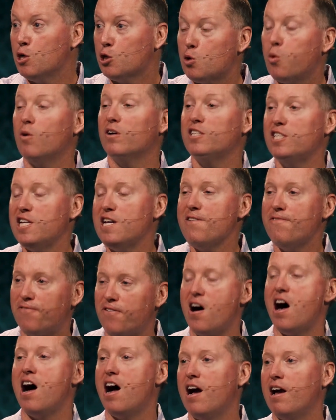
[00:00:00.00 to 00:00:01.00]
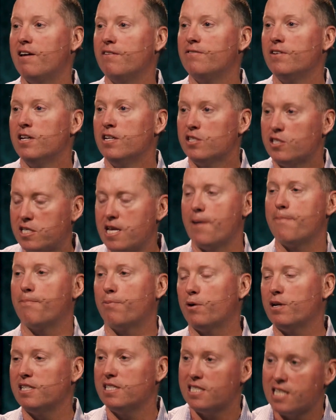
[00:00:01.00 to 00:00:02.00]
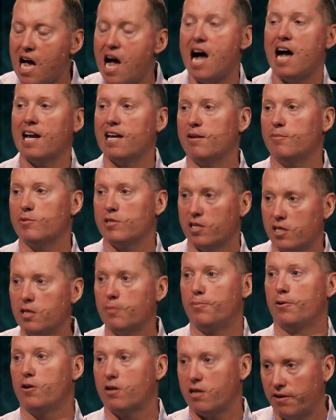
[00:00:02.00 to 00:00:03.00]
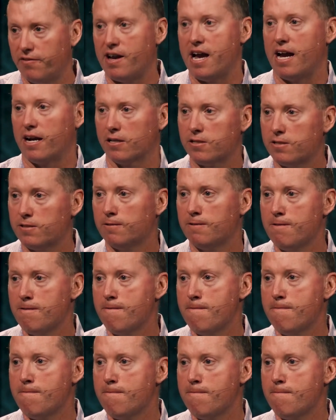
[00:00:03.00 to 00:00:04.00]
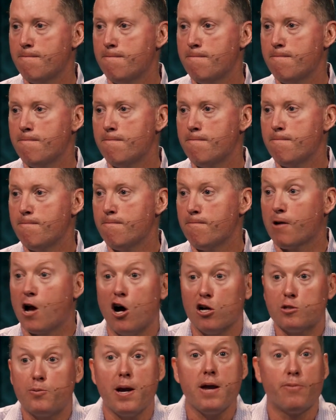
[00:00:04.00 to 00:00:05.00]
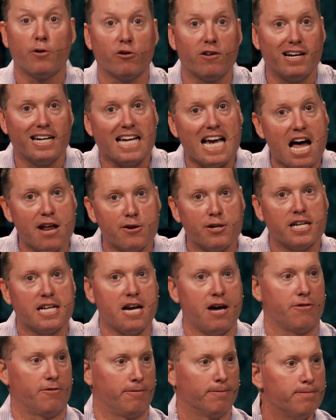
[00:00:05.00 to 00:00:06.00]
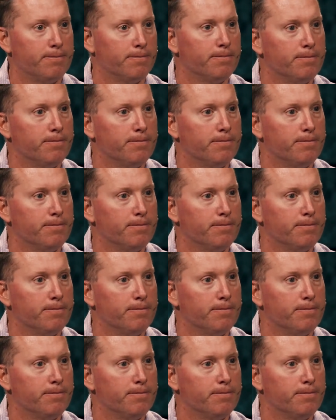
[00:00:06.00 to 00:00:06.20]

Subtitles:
25 separate times in the book of Acts, God's people are going to gather together.